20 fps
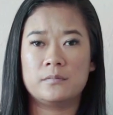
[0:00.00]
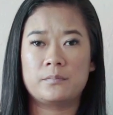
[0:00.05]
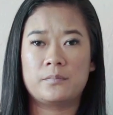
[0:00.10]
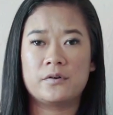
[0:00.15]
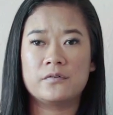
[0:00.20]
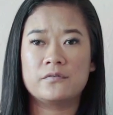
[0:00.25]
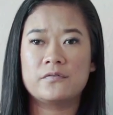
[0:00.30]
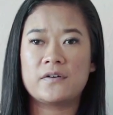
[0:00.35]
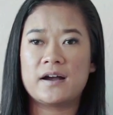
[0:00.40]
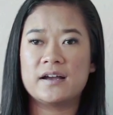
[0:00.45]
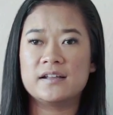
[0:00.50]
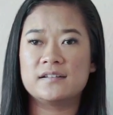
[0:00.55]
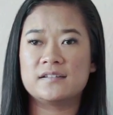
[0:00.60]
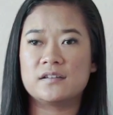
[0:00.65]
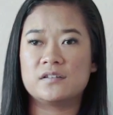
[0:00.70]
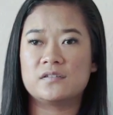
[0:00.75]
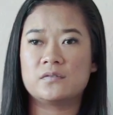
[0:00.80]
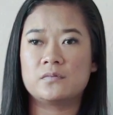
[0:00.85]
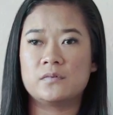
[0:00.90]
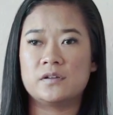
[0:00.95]

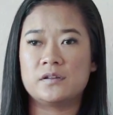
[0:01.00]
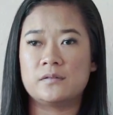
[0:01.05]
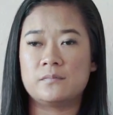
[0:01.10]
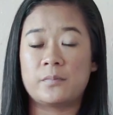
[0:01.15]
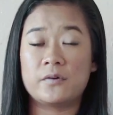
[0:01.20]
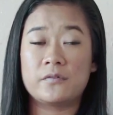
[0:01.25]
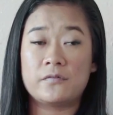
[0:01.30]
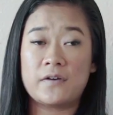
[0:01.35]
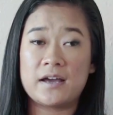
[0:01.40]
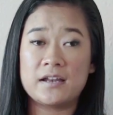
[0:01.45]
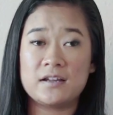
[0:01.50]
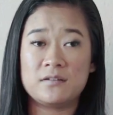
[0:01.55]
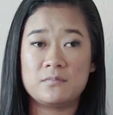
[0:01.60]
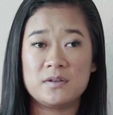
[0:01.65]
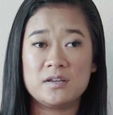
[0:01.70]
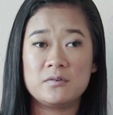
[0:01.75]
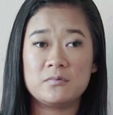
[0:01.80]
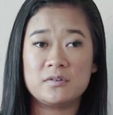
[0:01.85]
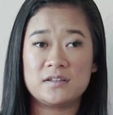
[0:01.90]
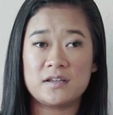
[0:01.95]
provided
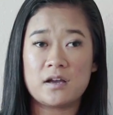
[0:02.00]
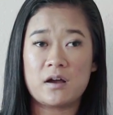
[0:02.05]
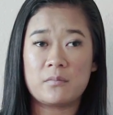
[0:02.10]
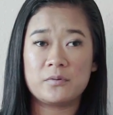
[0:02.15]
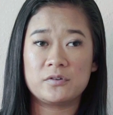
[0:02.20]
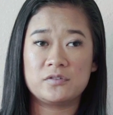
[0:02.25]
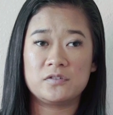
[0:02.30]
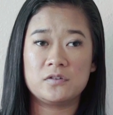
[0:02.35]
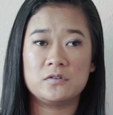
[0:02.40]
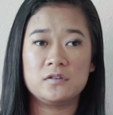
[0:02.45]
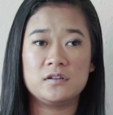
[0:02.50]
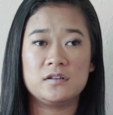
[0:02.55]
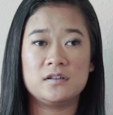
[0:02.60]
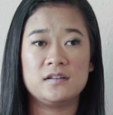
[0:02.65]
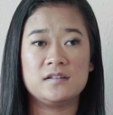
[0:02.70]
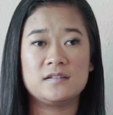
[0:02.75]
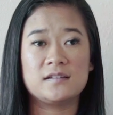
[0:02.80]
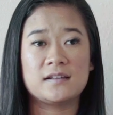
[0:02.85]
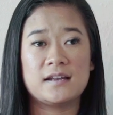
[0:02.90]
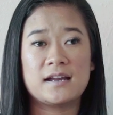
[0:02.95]
me with the
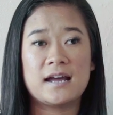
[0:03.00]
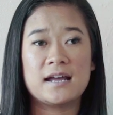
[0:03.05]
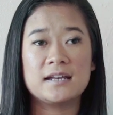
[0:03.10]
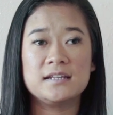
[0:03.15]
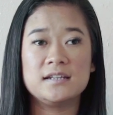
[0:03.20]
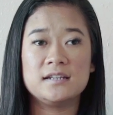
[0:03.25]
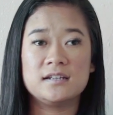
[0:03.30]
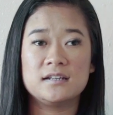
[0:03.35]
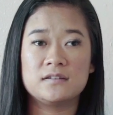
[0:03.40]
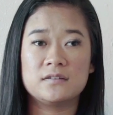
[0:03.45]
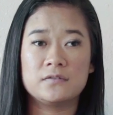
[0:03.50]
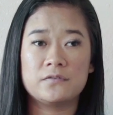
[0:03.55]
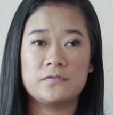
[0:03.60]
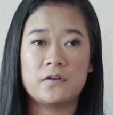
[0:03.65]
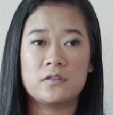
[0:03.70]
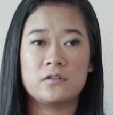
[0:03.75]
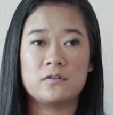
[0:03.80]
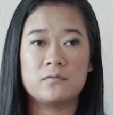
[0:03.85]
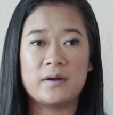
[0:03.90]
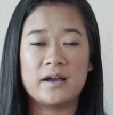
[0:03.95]
opportunities that I needed to
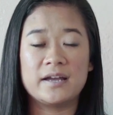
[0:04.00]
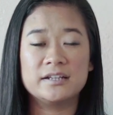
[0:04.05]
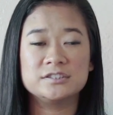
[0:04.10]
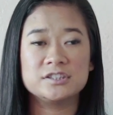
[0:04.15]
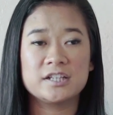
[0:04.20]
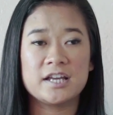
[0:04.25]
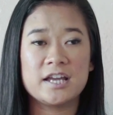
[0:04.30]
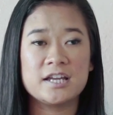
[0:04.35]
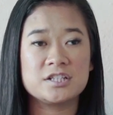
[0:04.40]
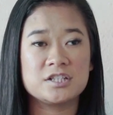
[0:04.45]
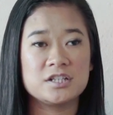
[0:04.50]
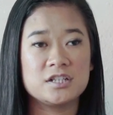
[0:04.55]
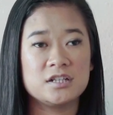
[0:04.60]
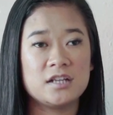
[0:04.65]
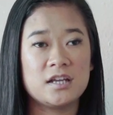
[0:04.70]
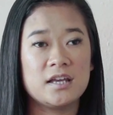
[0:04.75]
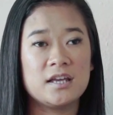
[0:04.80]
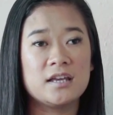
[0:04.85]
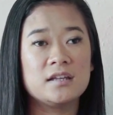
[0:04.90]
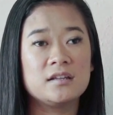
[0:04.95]
further my
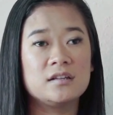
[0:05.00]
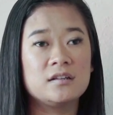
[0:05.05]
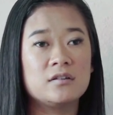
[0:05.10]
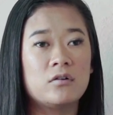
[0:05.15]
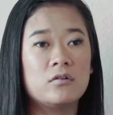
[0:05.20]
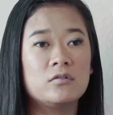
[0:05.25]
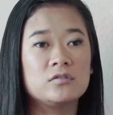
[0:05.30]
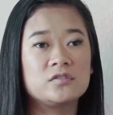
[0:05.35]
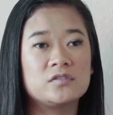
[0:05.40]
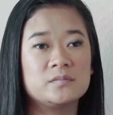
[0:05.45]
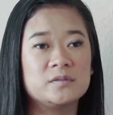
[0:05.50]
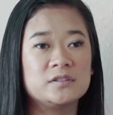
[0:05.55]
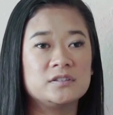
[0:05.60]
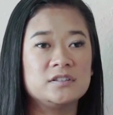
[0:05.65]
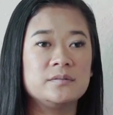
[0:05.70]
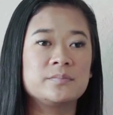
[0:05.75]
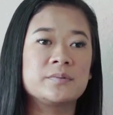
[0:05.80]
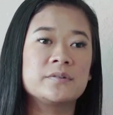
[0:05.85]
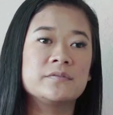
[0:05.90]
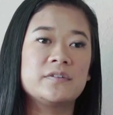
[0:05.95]
education, and
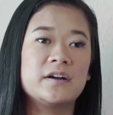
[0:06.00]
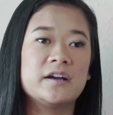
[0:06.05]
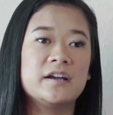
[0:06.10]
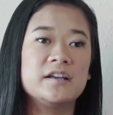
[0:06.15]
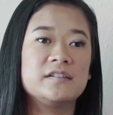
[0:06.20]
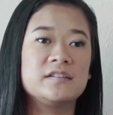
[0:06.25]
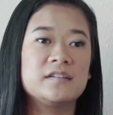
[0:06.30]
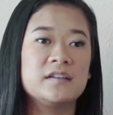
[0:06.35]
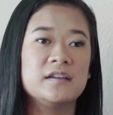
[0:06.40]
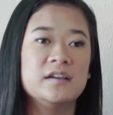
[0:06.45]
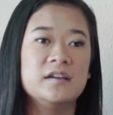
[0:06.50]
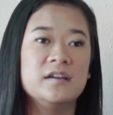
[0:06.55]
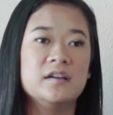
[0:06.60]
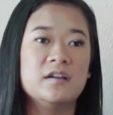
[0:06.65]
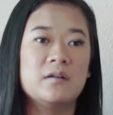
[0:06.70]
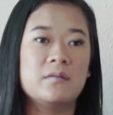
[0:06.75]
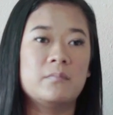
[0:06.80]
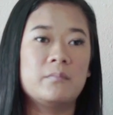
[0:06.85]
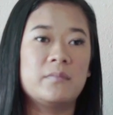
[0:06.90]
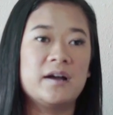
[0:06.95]
ultimately provides
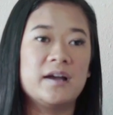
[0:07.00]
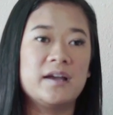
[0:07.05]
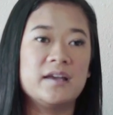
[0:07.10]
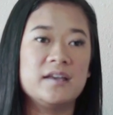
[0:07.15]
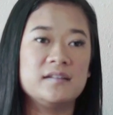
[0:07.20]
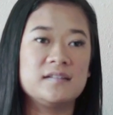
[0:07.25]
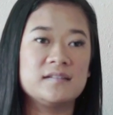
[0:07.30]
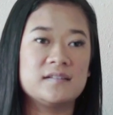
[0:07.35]
my